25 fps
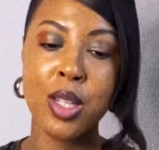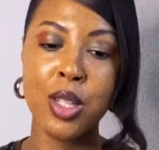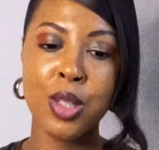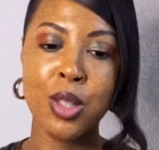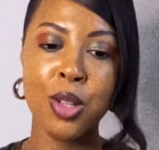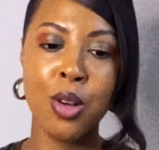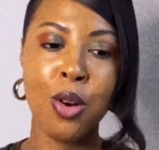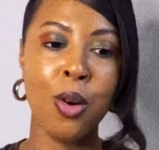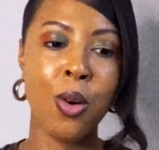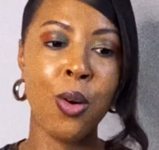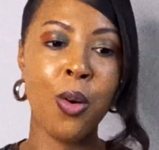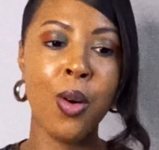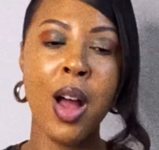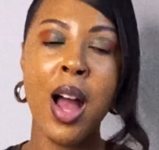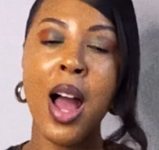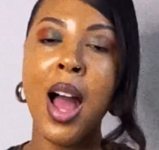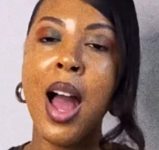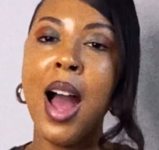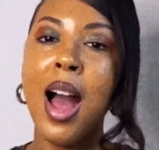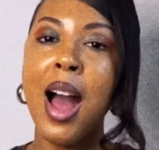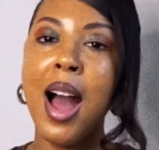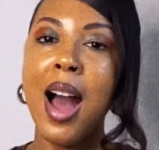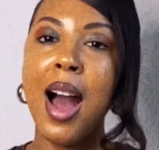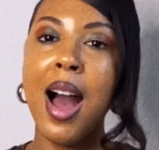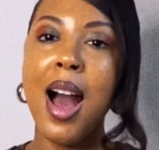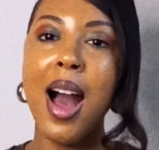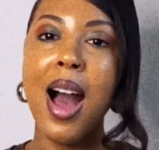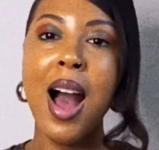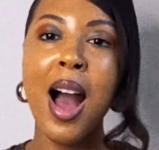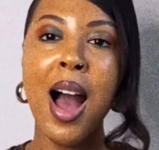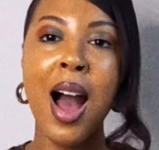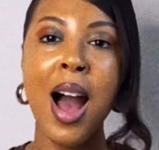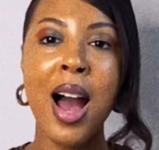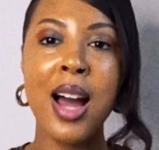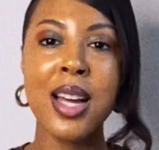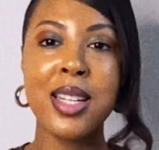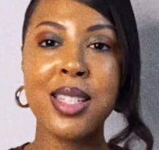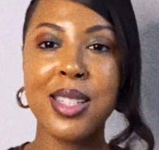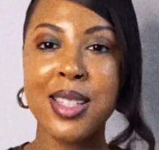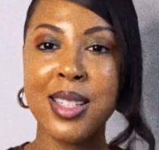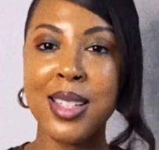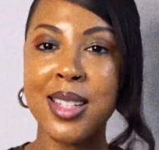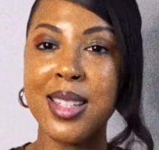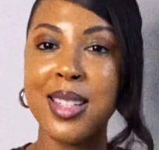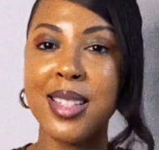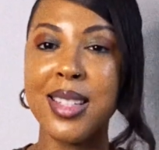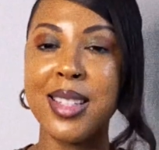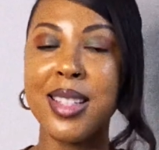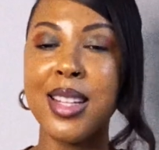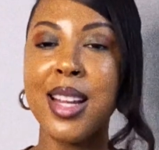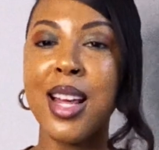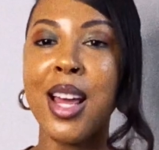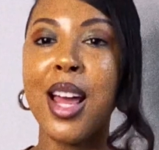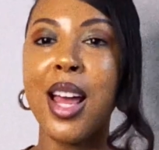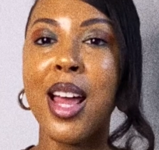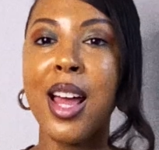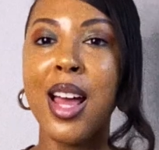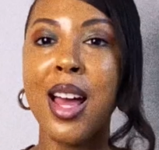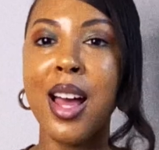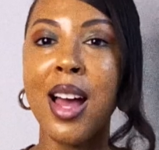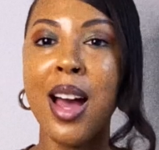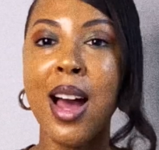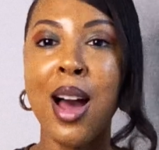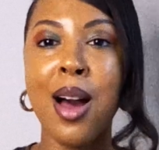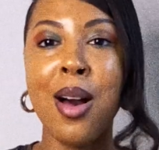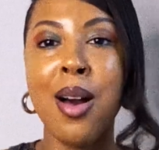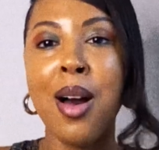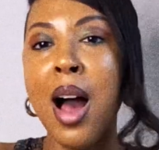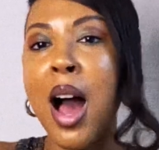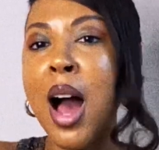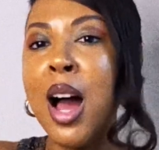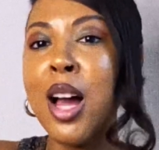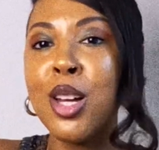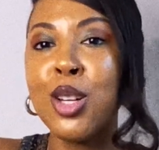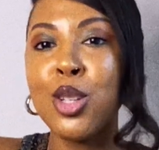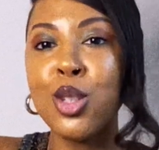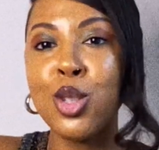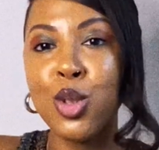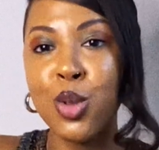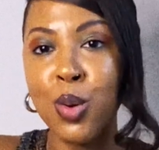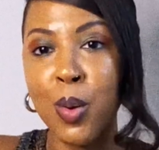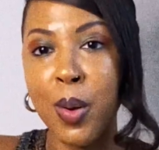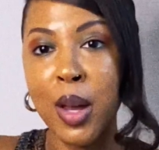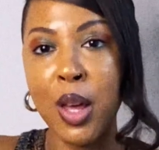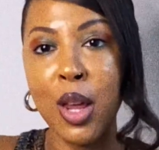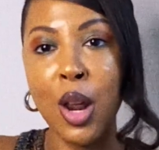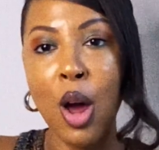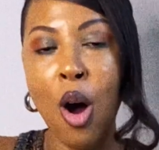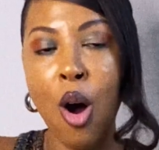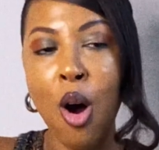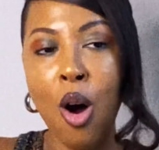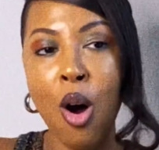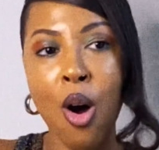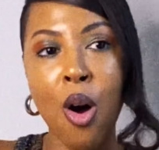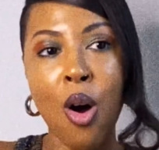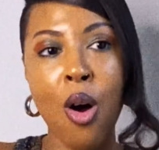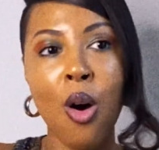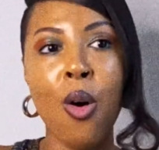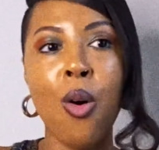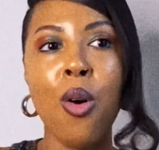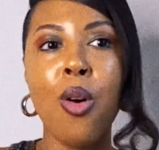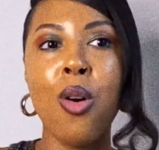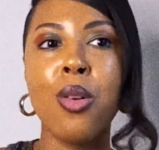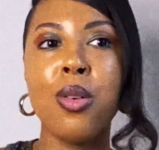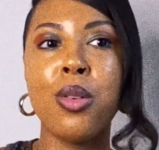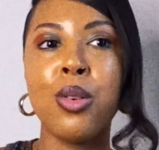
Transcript: So I just I enjoy it all.